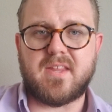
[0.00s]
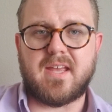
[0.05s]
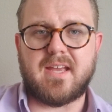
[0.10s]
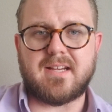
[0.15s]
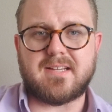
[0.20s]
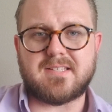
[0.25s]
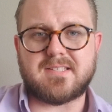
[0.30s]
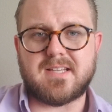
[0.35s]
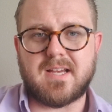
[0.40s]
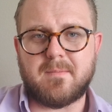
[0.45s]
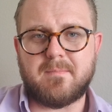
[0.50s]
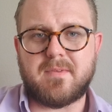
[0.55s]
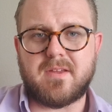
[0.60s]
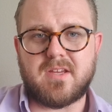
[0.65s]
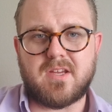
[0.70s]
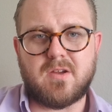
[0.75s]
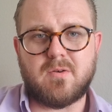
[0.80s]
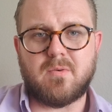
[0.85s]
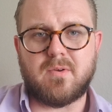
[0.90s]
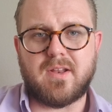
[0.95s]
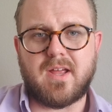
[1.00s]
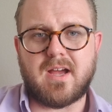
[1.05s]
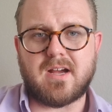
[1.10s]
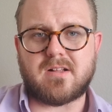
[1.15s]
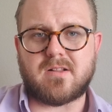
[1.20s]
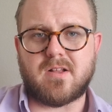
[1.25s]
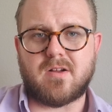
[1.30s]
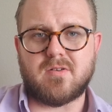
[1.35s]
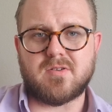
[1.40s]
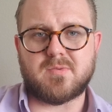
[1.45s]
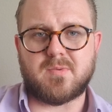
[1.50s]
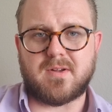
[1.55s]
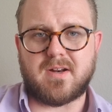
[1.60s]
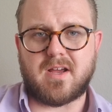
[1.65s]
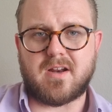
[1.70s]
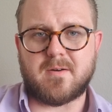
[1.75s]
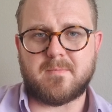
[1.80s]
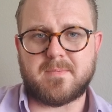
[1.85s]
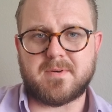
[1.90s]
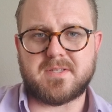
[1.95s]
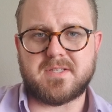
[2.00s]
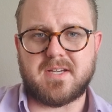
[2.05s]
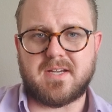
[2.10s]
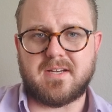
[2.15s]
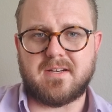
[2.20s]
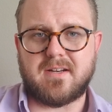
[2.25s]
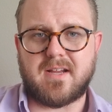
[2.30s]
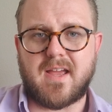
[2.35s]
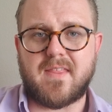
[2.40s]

accept that you will not close 100%,